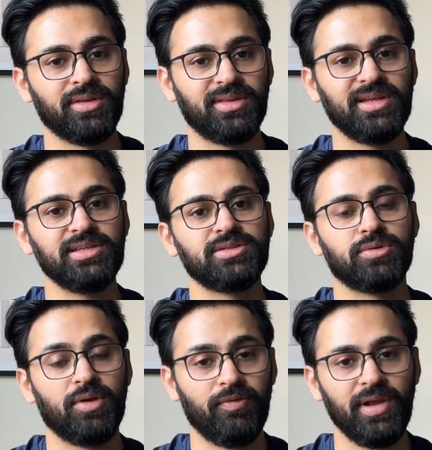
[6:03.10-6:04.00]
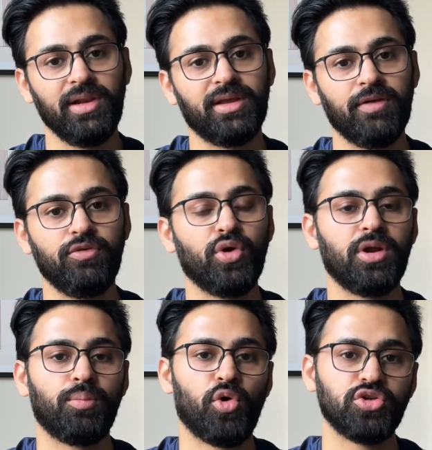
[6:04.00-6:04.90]
this will give you an
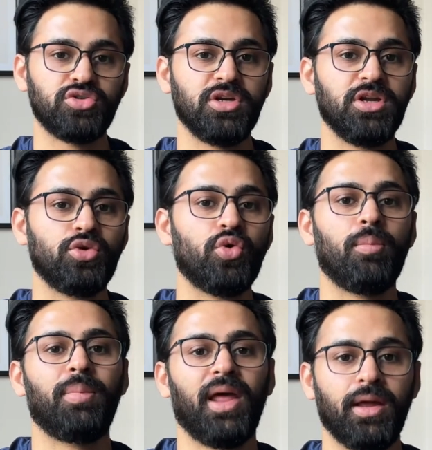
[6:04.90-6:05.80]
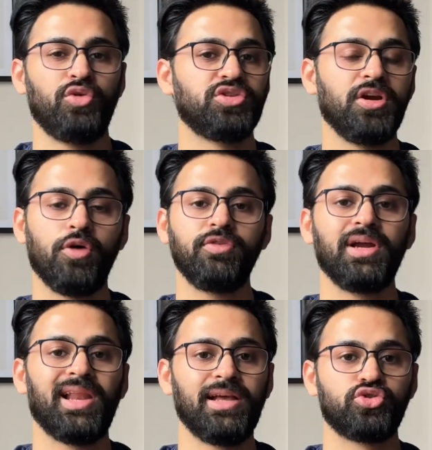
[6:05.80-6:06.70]
opportunity to apply. Outside of the
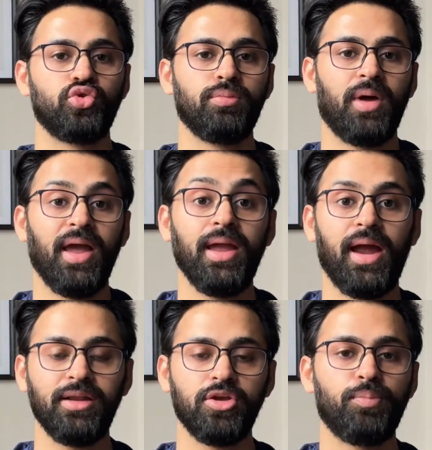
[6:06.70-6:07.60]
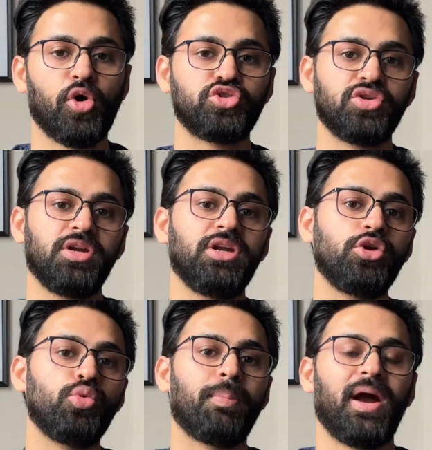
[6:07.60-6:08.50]
classroom, I had the opportunity
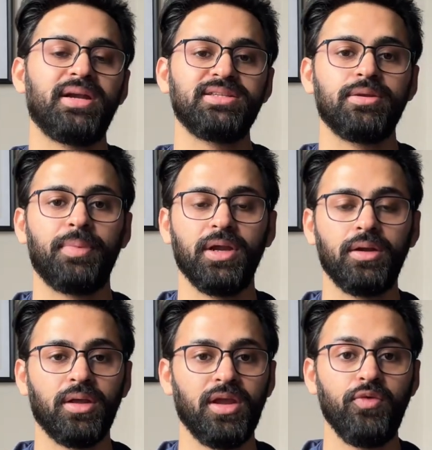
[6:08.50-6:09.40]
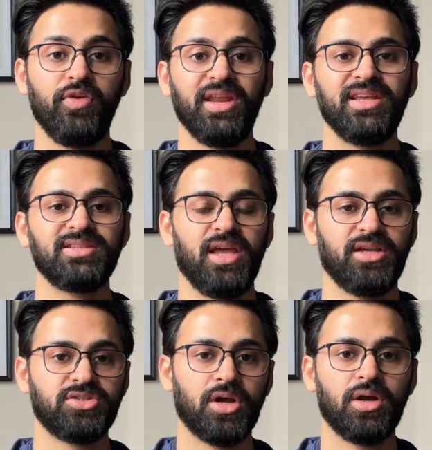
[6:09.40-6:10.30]
to participate in various
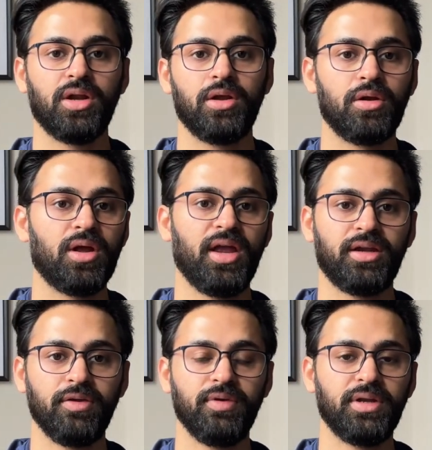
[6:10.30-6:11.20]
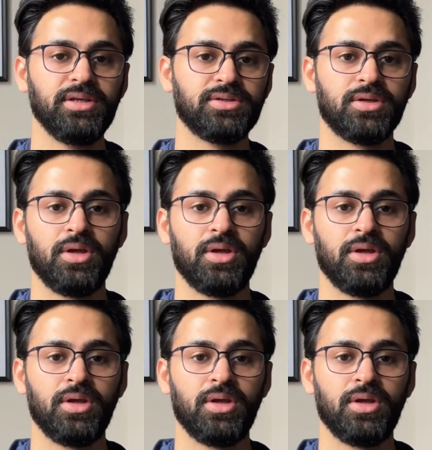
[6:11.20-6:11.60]
extracurricular activities,